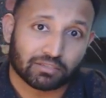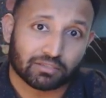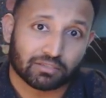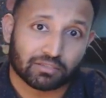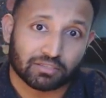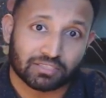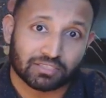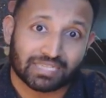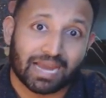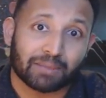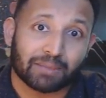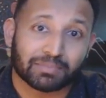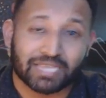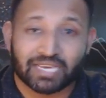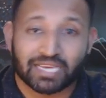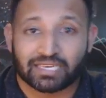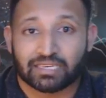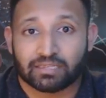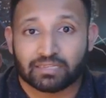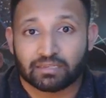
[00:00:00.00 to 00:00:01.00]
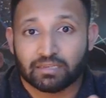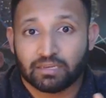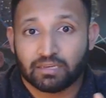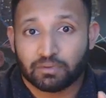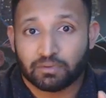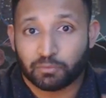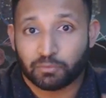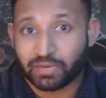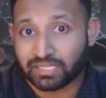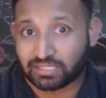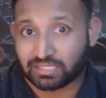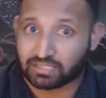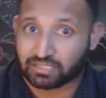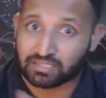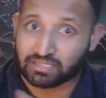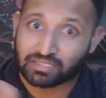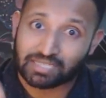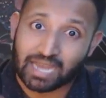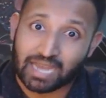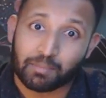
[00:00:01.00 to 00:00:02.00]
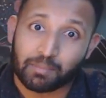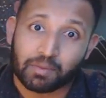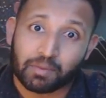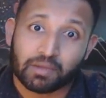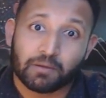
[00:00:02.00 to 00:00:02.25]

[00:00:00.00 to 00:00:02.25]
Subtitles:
to stop taking risks, to stop,